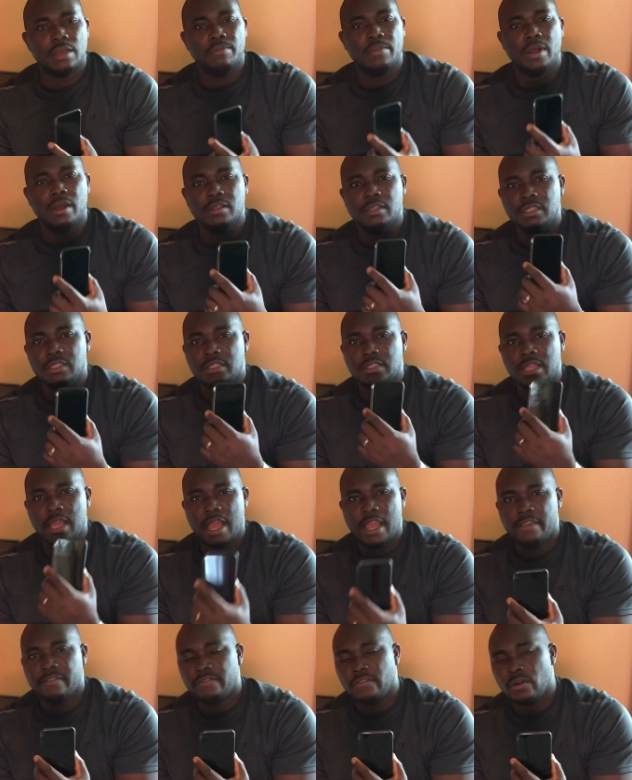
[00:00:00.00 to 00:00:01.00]
about this
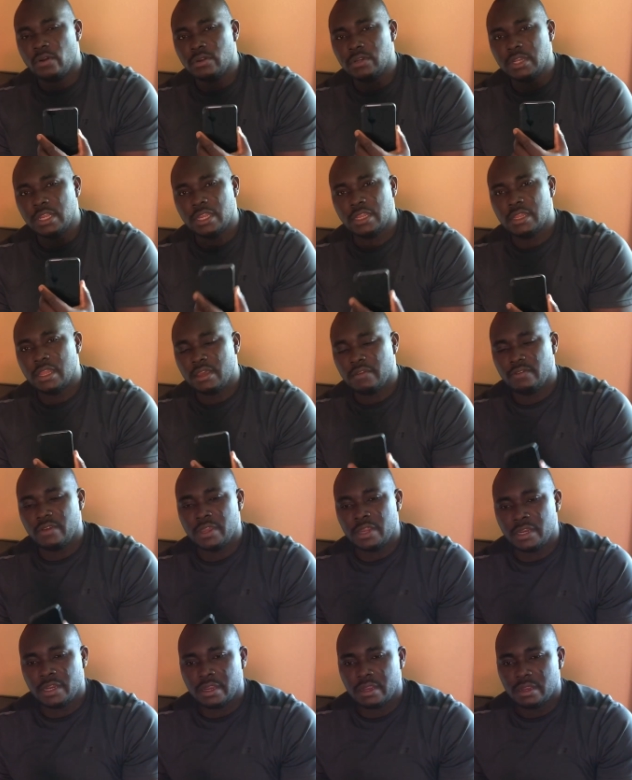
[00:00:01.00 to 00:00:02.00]
iPhone
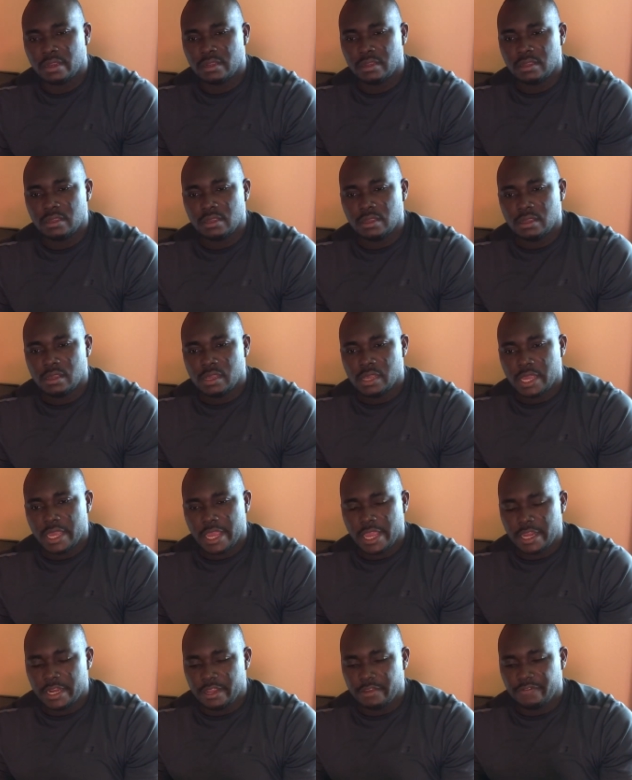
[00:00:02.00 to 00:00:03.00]
11.
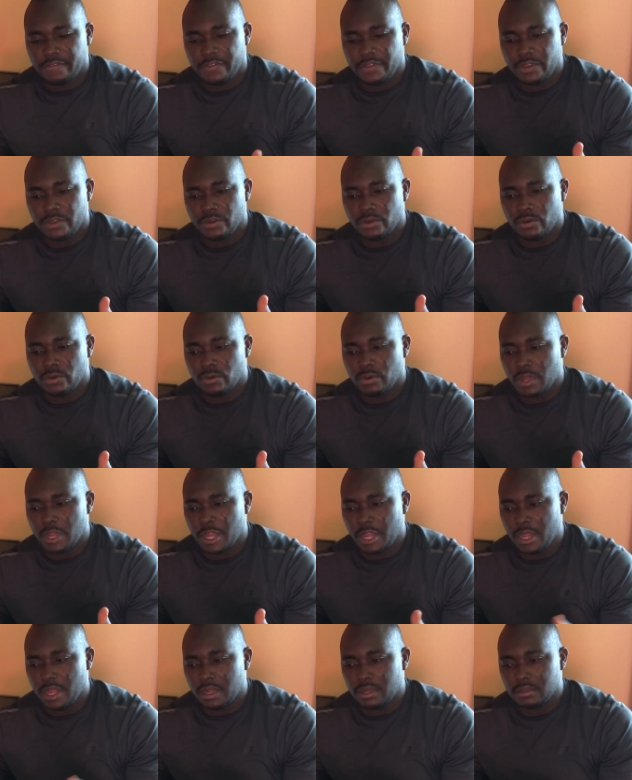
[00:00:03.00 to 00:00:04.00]
And if you
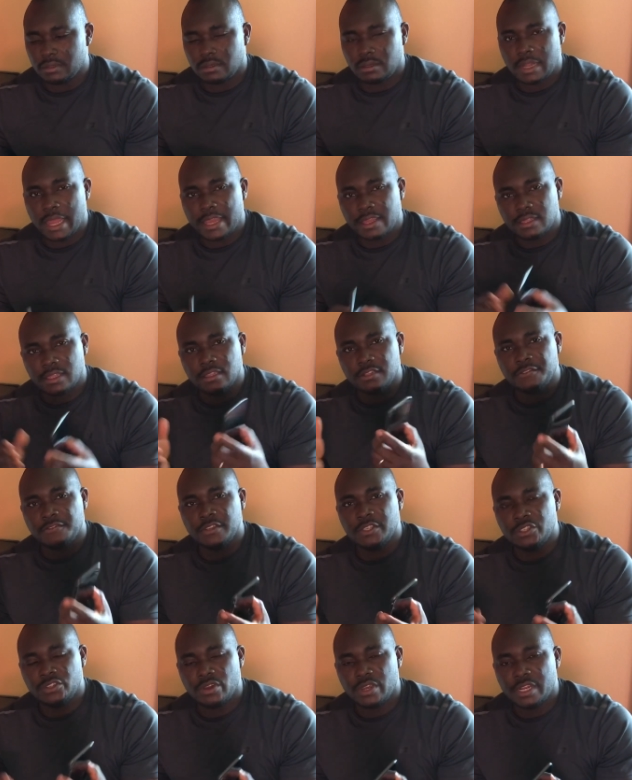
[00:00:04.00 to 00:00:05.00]
like this
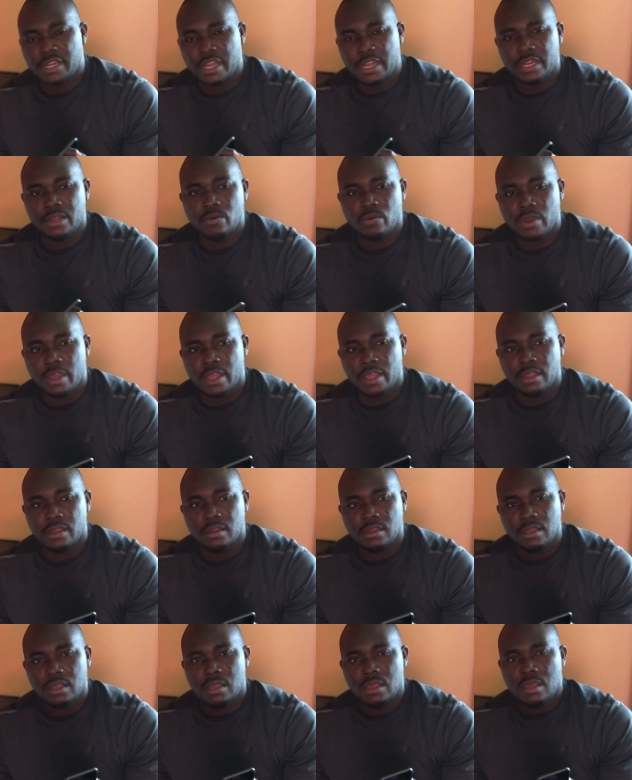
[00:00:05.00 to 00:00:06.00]
video in any way,
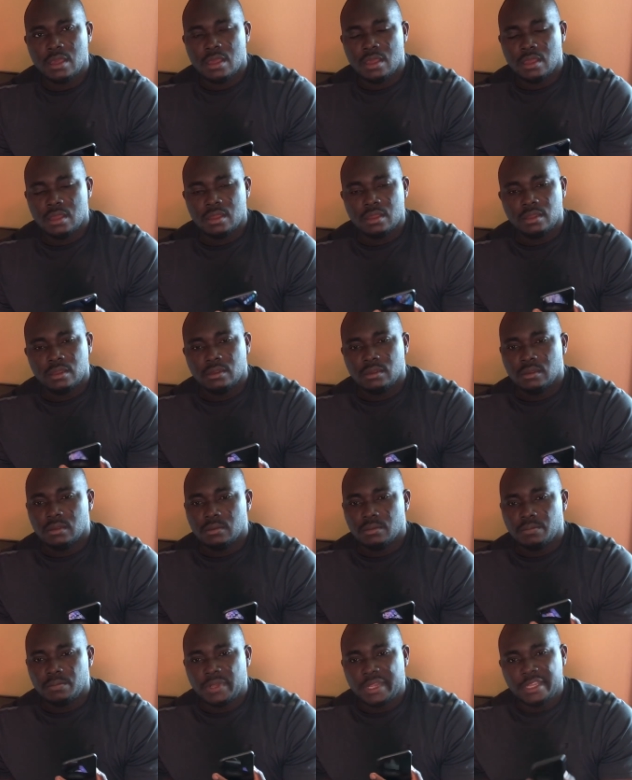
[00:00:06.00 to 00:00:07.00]

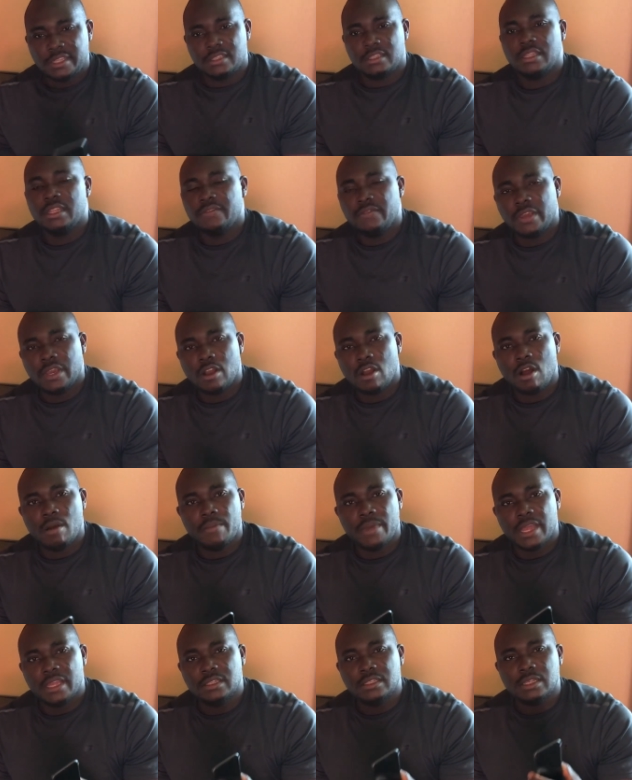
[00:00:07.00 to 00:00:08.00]
please leave a
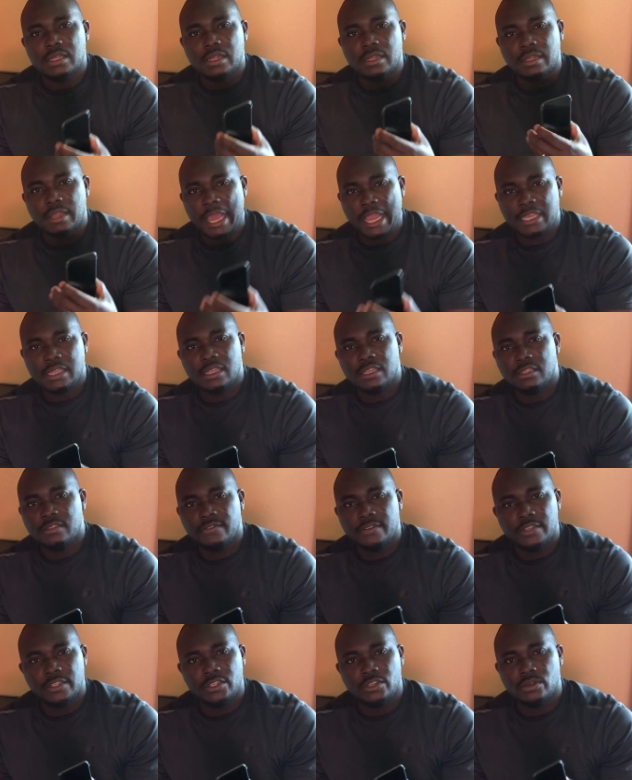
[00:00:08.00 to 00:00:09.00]
comment, like this
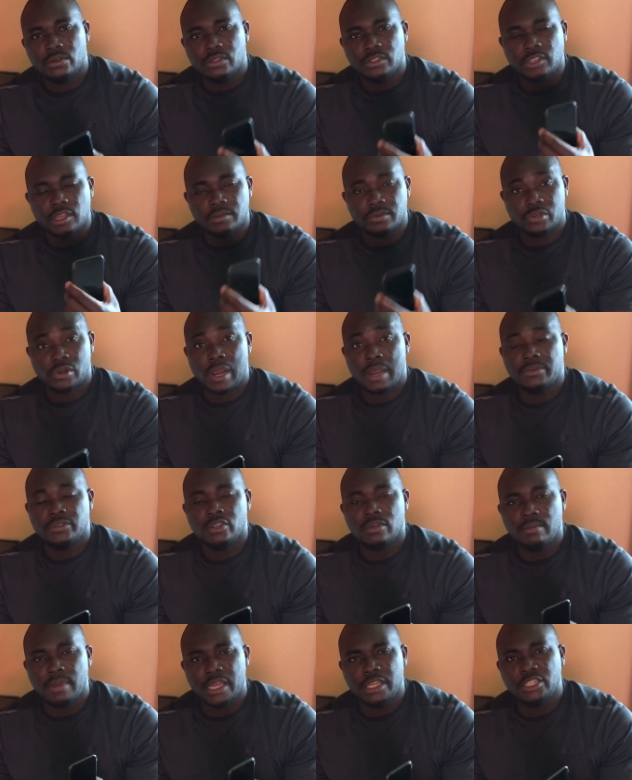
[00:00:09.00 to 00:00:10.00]
video, subscribe
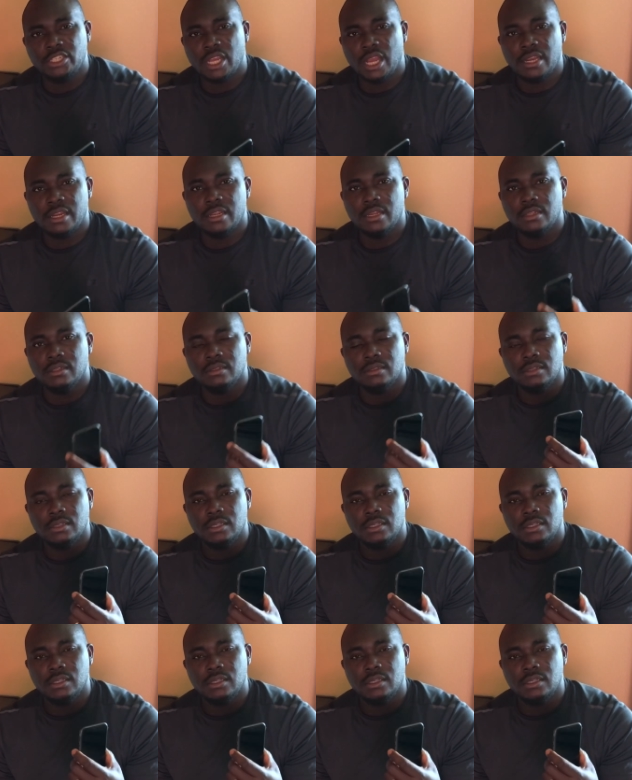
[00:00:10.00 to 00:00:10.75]
to my channel,